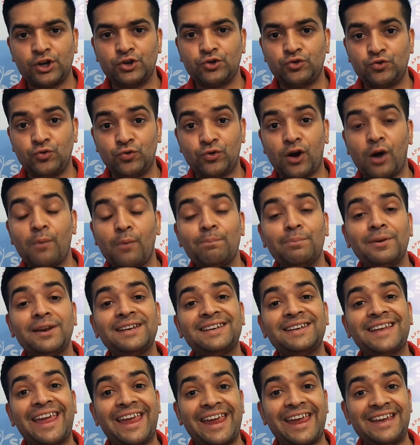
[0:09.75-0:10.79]
to
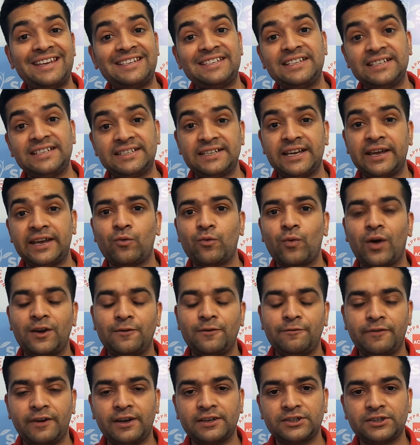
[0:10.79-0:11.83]
complete ACCA
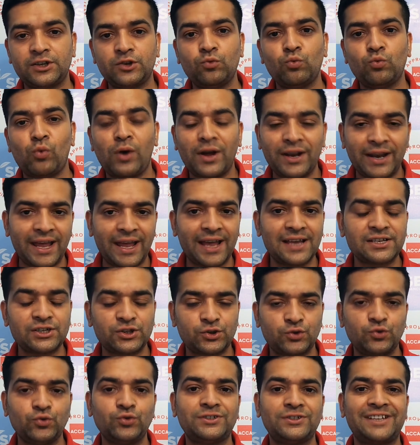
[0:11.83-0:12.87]
qualification, one has
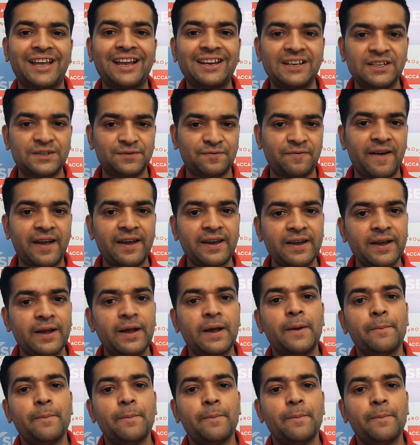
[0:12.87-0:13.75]
to satisfy